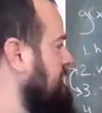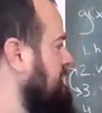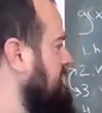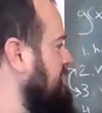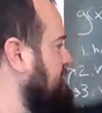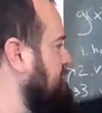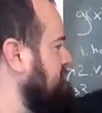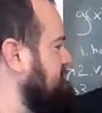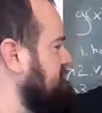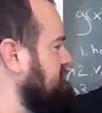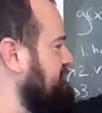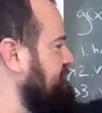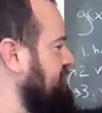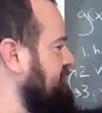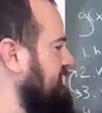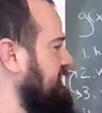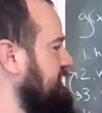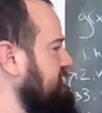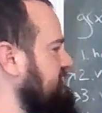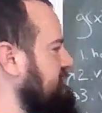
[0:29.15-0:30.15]
And it's
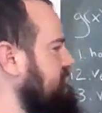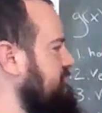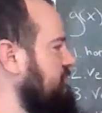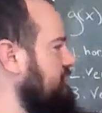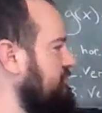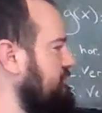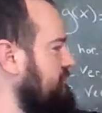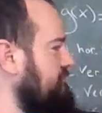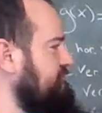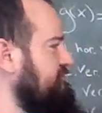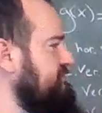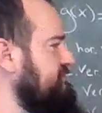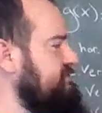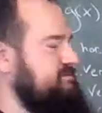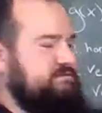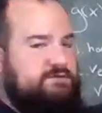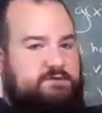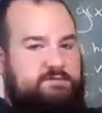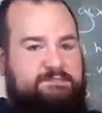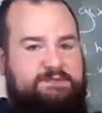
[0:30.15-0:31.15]
defined in all of these
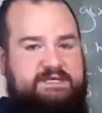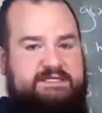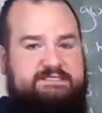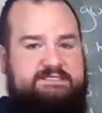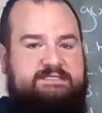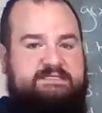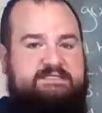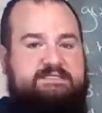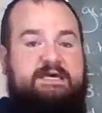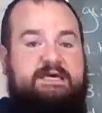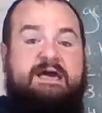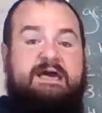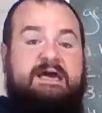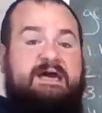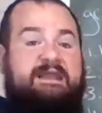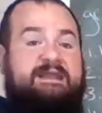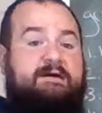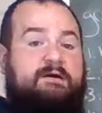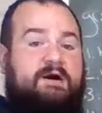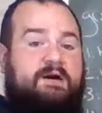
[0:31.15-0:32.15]
little pieces.
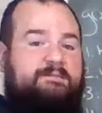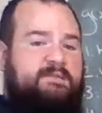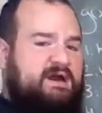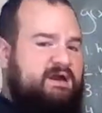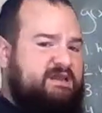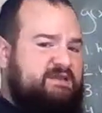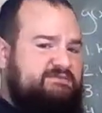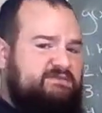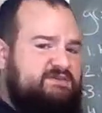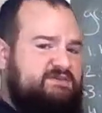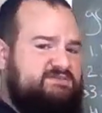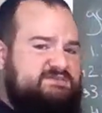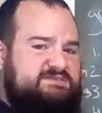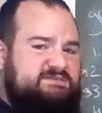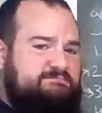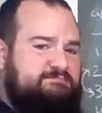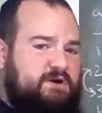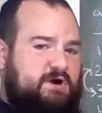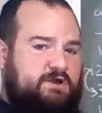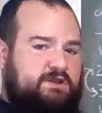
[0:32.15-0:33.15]
Now, I'm not giving us a
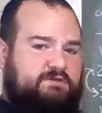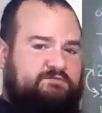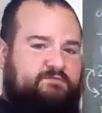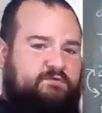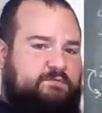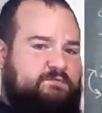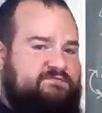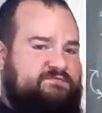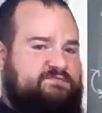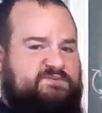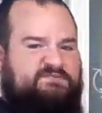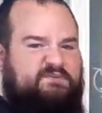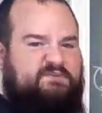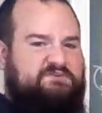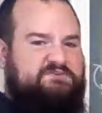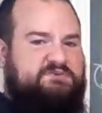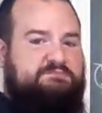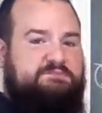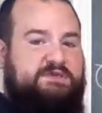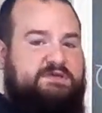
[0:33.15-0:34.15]
symbolic form of this
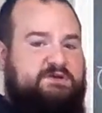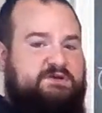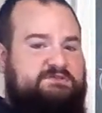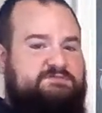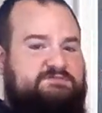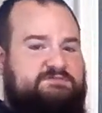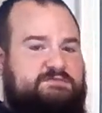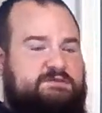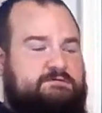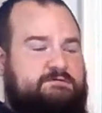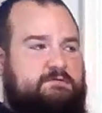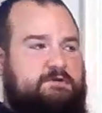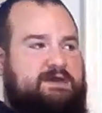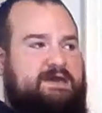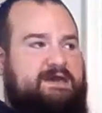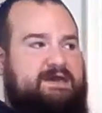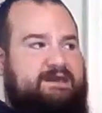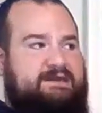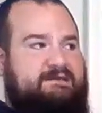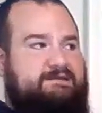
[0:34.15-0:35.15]
function because
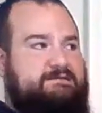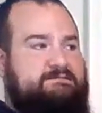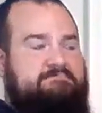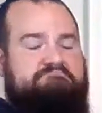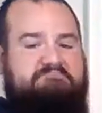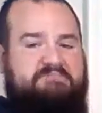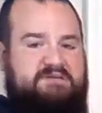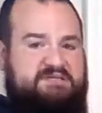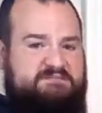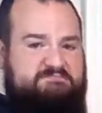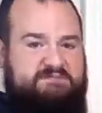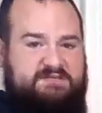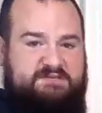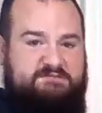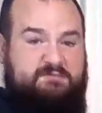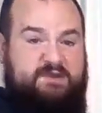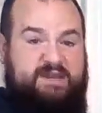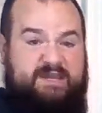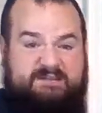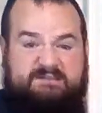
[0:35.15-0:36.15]
A, it'd be
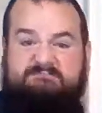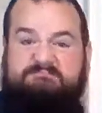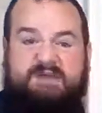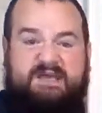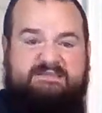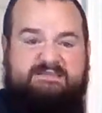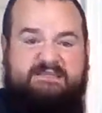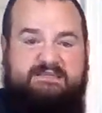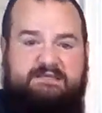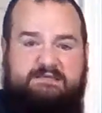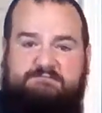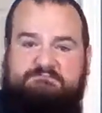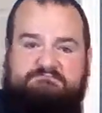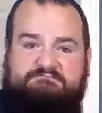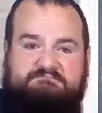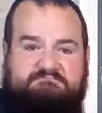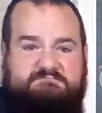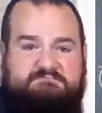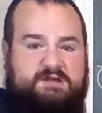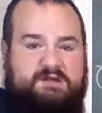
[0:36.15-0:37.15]
way messy and
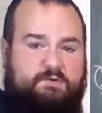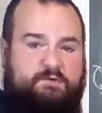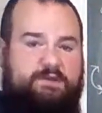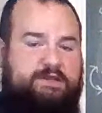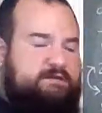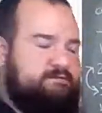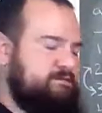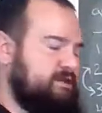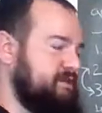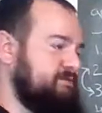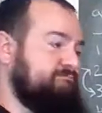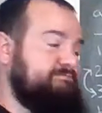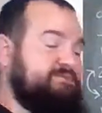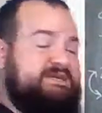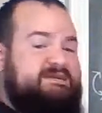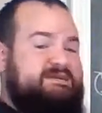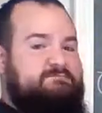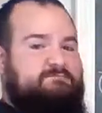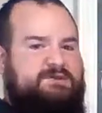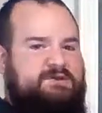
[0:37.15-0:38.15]
annoying, and
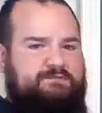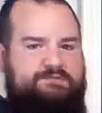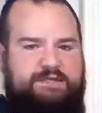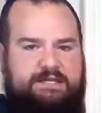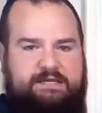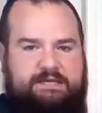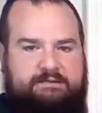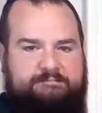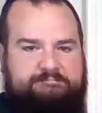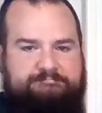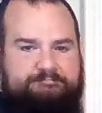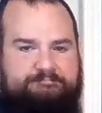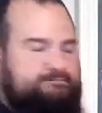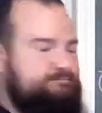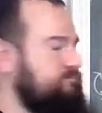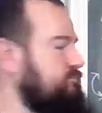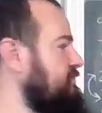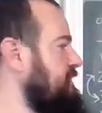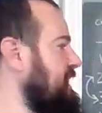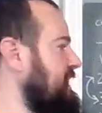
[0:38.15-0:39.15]
B, we don't need it.
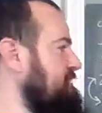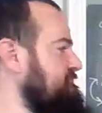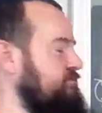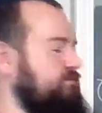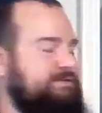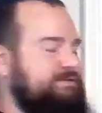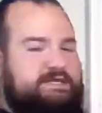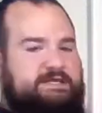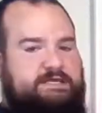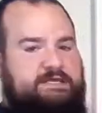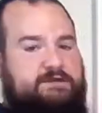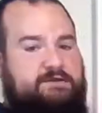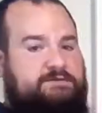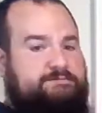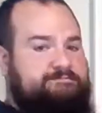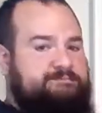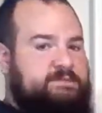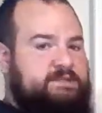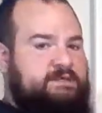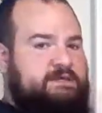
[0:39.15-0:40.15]
We have what we need here.
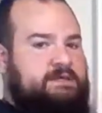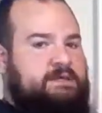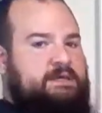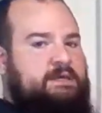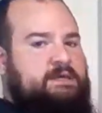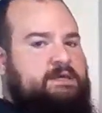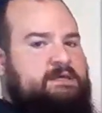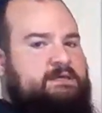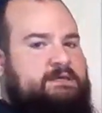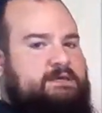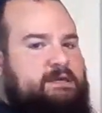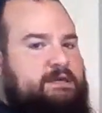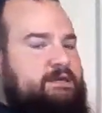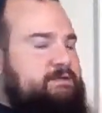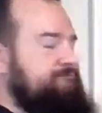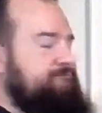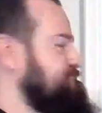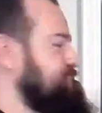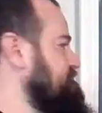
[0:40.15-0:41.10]
Okay?